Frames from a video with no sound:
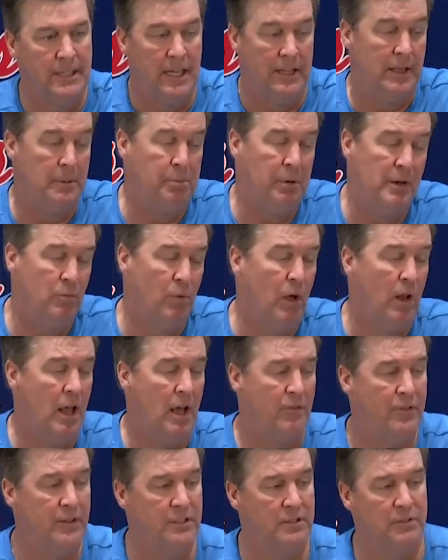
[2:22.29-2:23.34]
And they played well
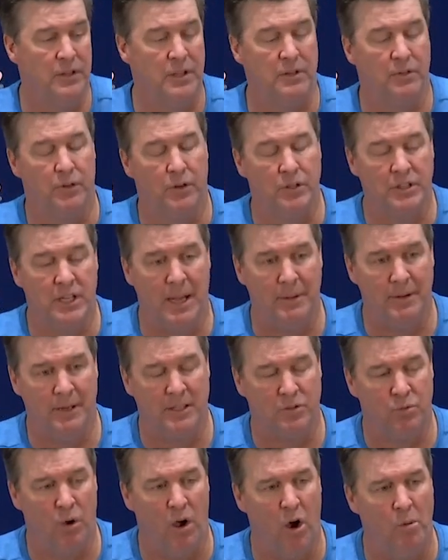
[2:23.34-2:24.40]
offensively in the first game
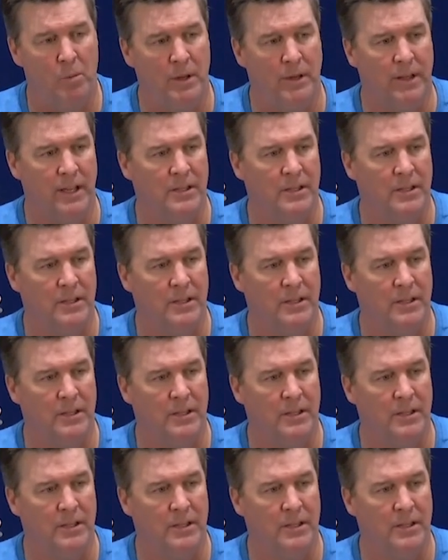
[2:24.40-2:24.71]
against Wyoming.